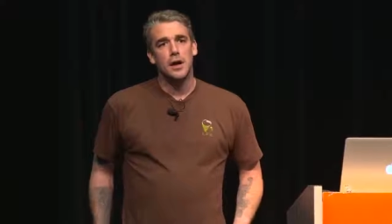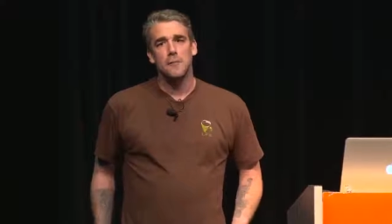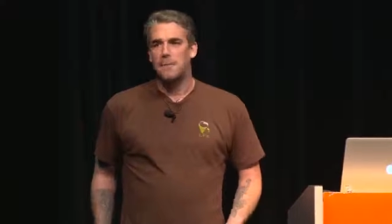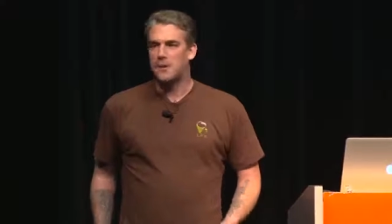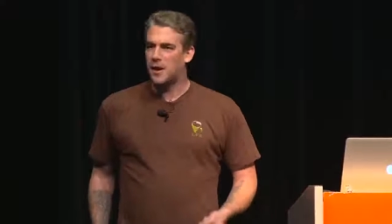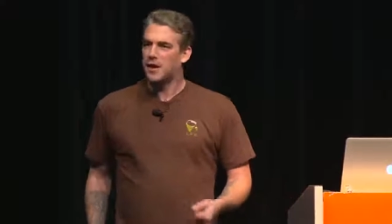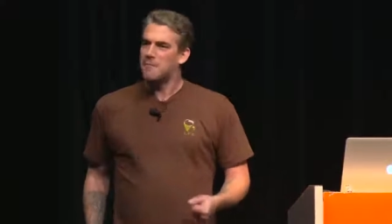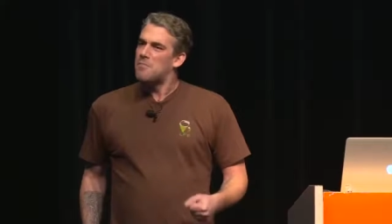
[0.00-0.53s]

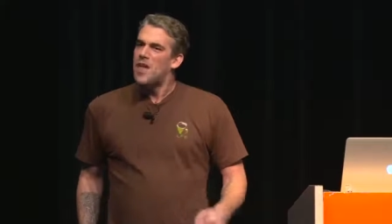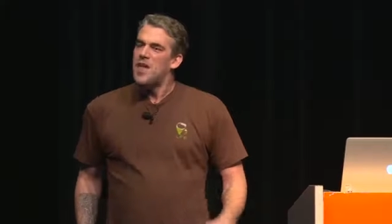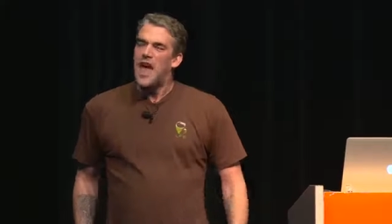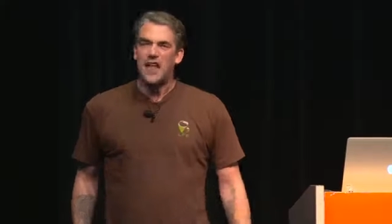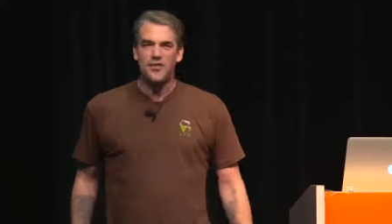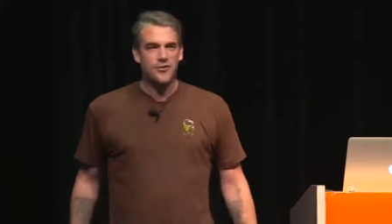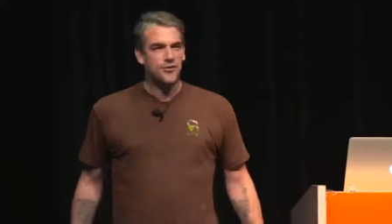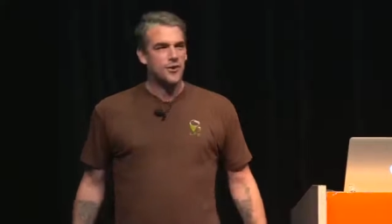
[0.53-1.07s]
It'd be like,
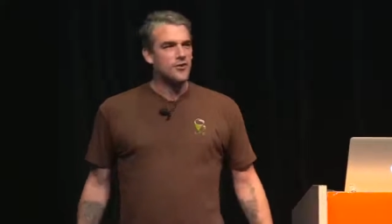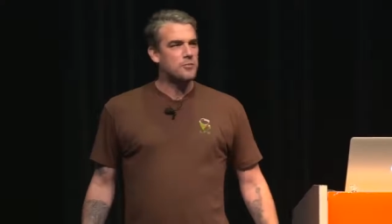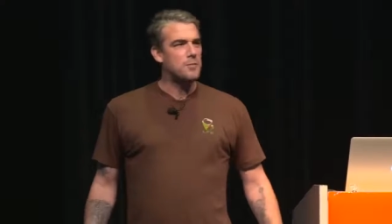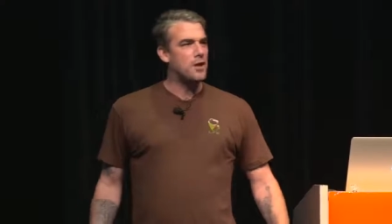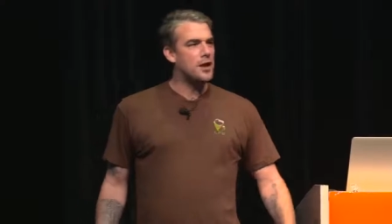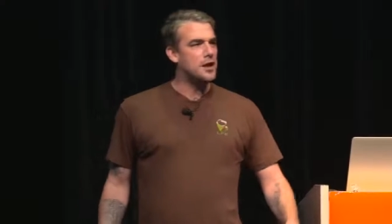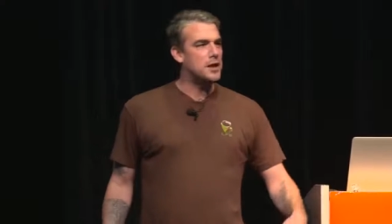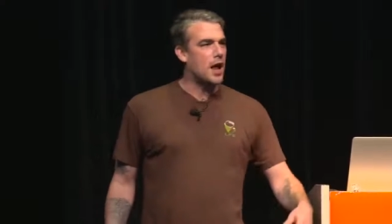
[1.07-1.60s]
and $6
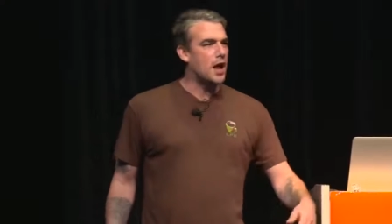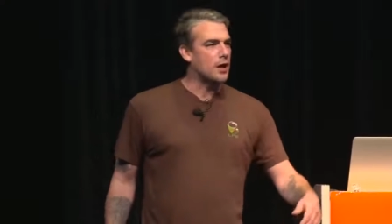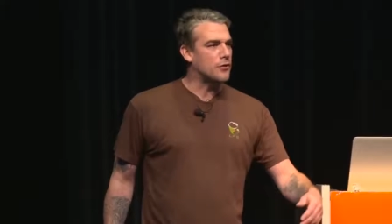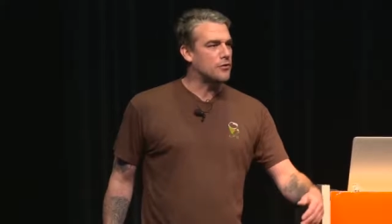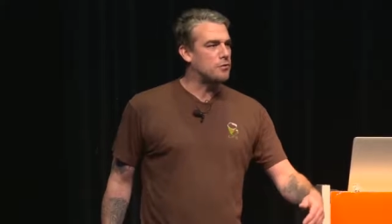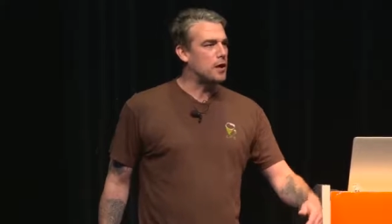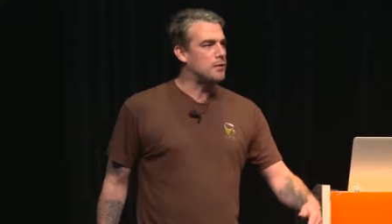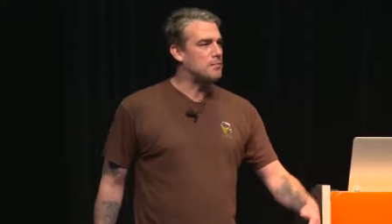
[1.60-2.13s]
million
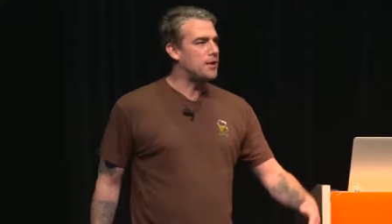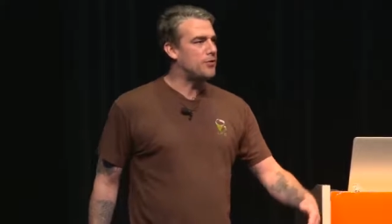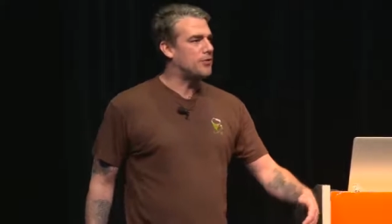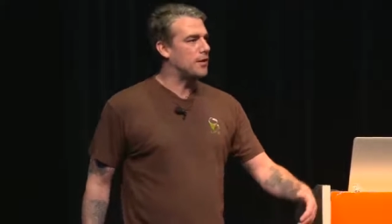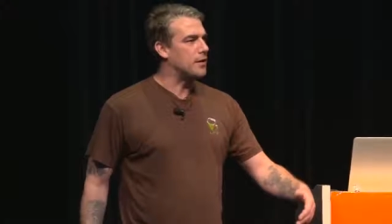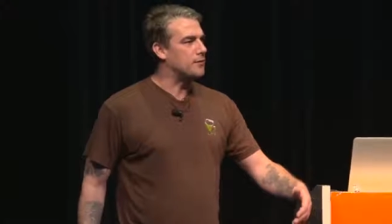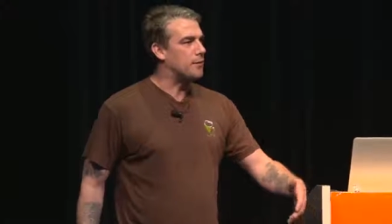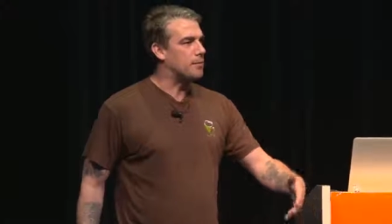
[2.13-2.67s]
went
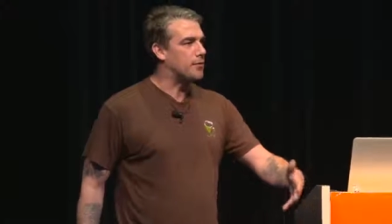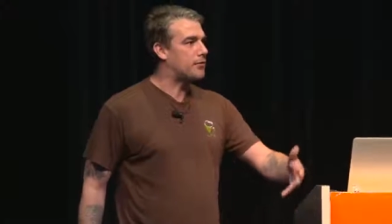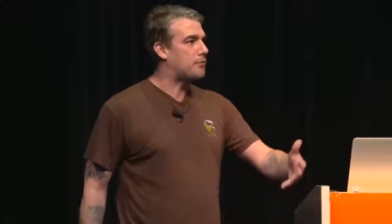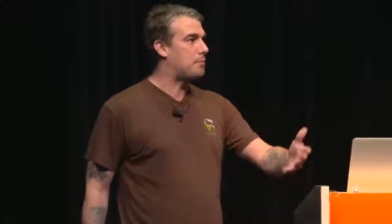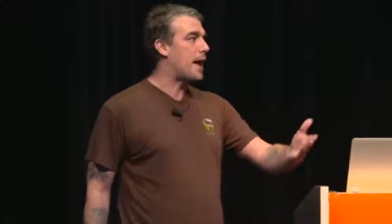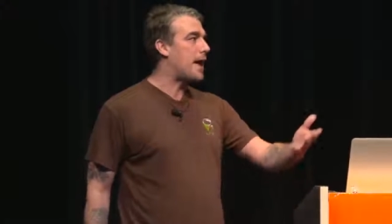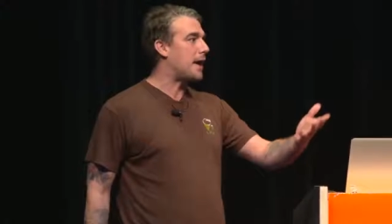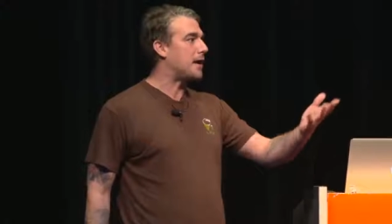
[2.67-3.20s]
missing from
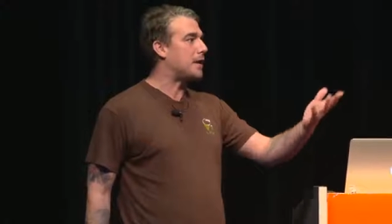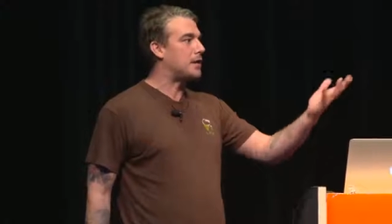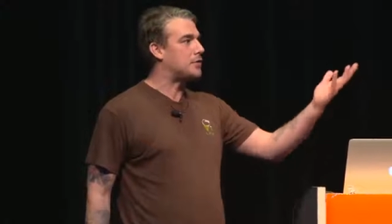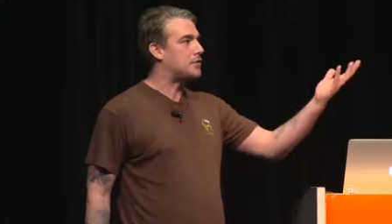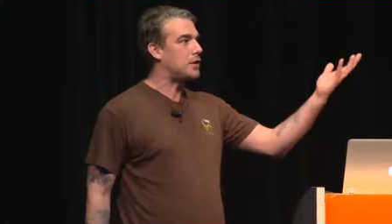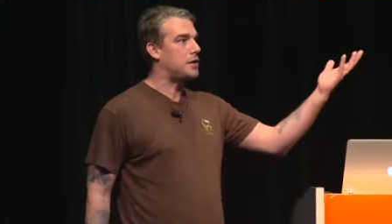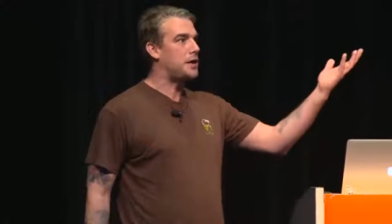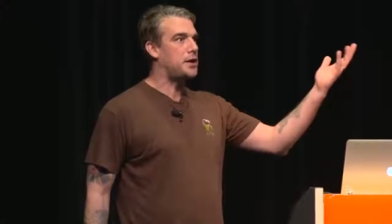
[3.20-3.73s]
this bank
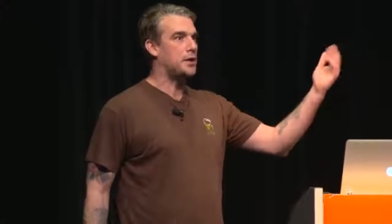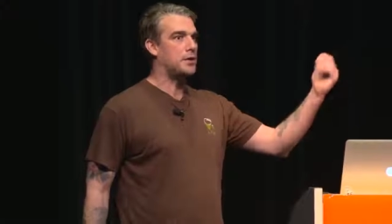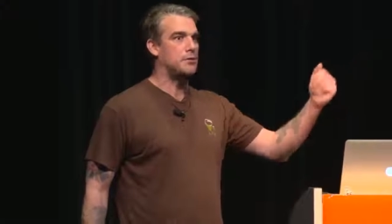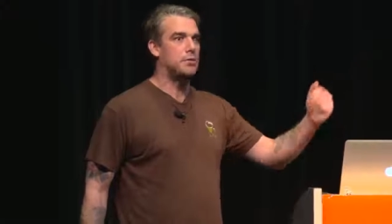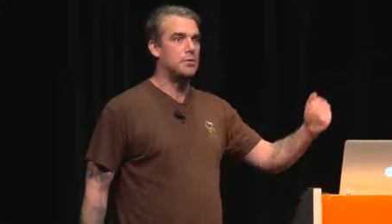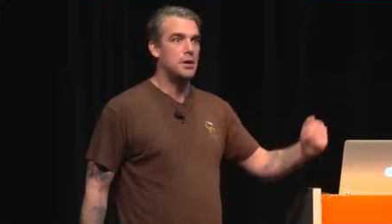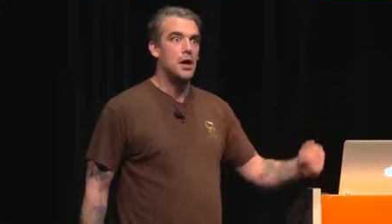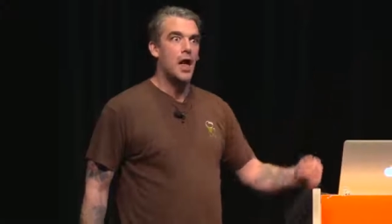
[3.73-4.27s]
in Toledo,